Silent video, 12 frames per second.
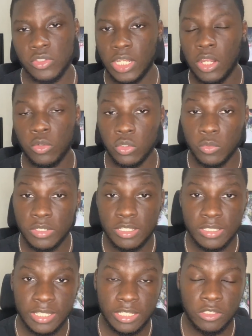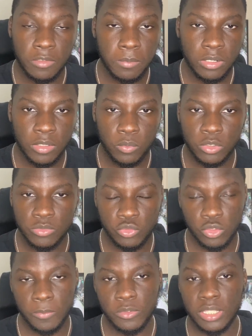I would always say, no matter what
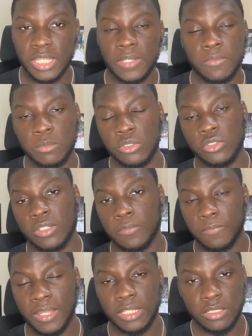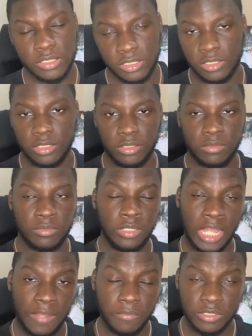drop you get from your student finance in
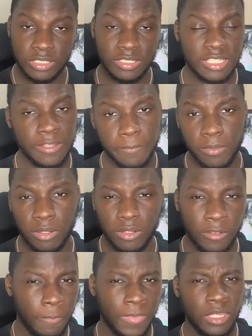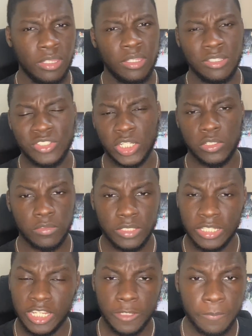either September, January,
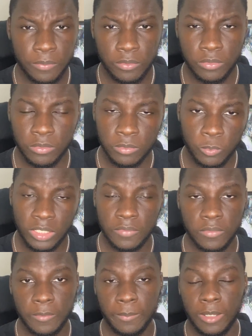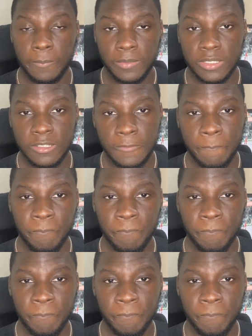April, whenever it might be,